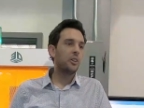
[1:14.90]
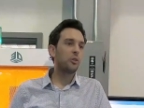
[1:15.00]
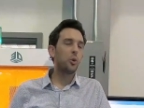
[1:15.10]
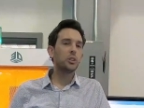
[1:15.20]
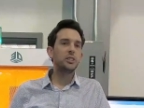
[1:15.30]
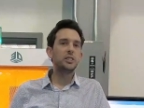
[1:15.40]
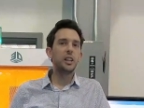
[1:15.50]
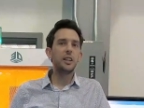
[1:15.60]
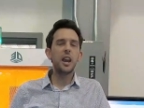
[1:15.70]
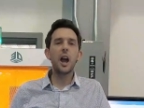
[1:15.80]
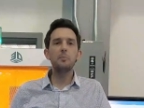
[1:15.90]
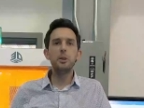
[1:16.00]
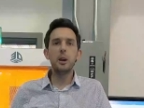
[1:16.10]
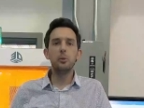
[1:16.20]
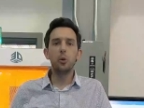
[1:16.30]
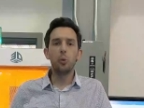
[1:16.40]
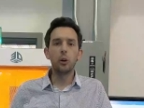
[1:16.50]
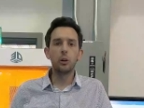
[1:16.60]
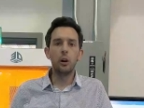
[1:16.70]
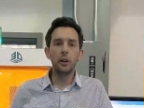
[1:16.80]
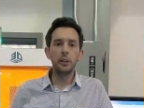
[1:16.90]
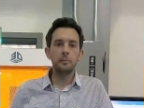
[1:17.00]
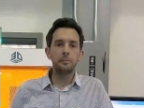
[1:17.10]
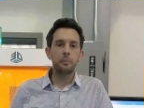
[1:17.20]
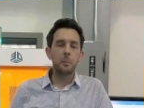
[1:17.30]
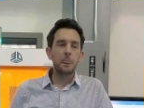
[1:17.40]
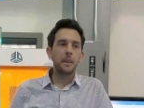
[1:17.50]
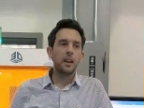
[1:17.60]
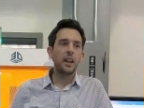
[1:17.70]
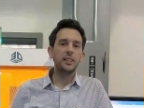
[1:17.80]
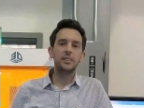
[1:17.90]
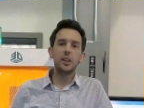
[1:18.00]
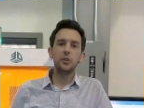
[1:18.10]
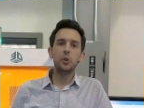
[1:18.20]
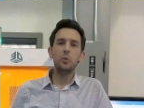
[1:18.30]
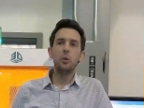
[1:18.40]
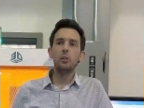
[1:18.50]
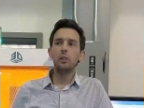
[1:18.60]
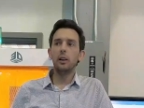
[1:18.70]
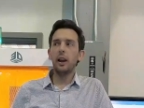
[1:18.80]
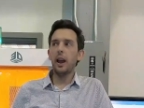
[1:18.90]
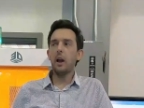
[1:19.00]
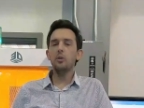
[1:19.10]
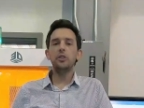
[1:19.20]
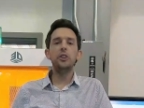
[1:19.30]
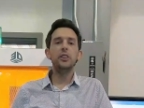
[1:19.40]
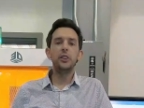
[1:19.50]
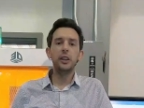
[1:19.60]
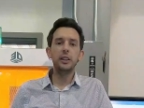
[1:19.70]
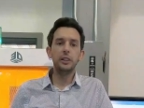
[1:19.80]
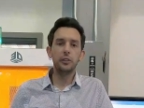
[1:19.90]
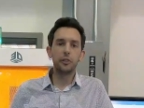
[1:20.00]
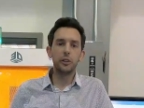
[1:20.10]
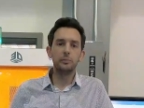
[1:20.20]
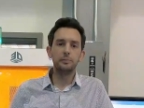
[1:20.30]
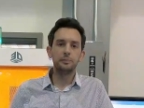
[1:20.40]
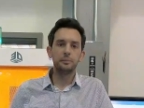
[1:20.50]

And of course he said, "Yeah, I'd be able to work on it." And I said to him, "Well, how is this any different?